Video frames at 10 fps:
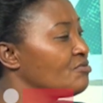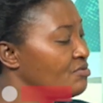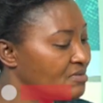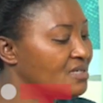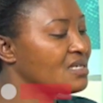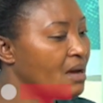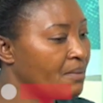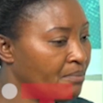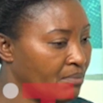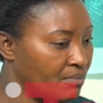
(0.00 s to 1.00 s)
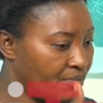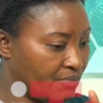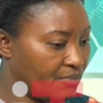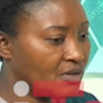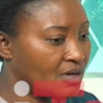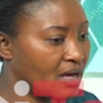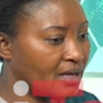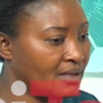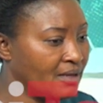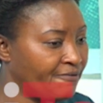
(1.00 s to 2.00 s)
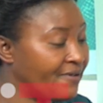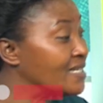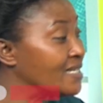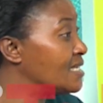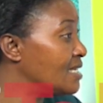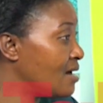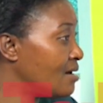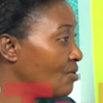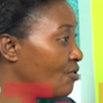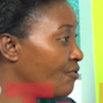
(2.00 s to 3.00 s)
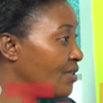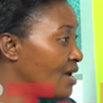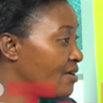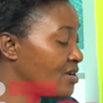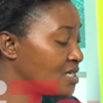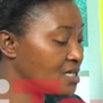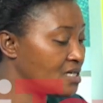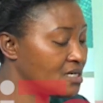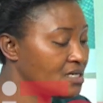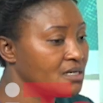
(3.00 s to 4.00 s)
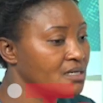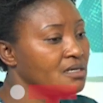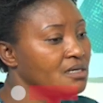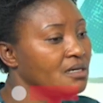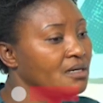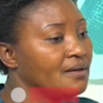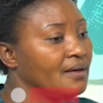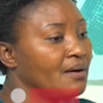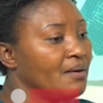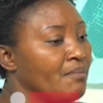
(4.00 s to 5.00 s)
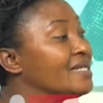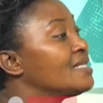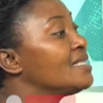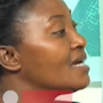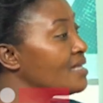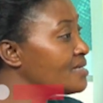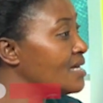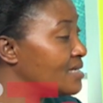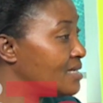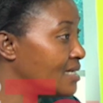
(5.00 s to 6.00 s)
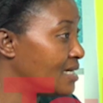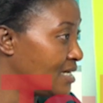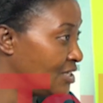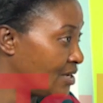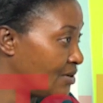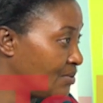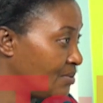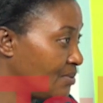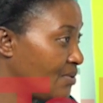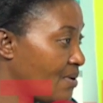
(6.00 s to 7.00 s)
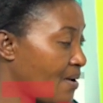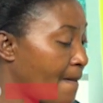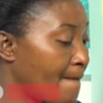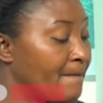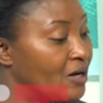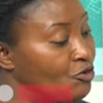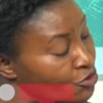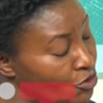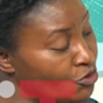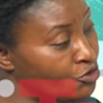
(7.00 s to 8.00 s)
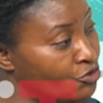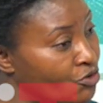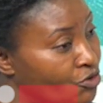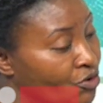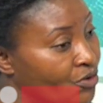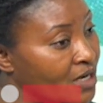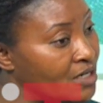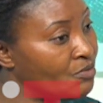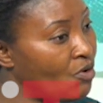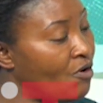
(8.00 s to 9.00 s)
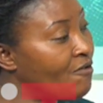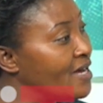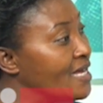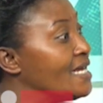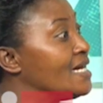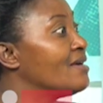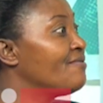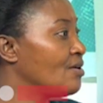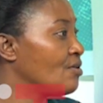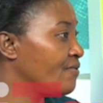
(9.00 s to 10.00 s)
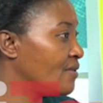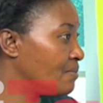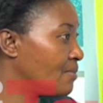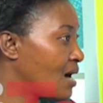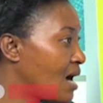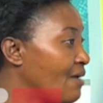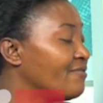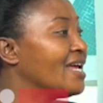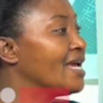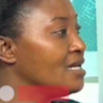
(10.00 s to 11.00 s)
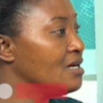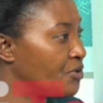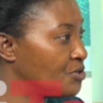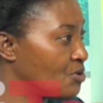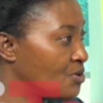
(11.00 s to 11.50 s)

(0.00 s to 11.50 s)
some in the first year of the arrest, but the others are still in jail. But also you should know that over 11 of them have died in prison.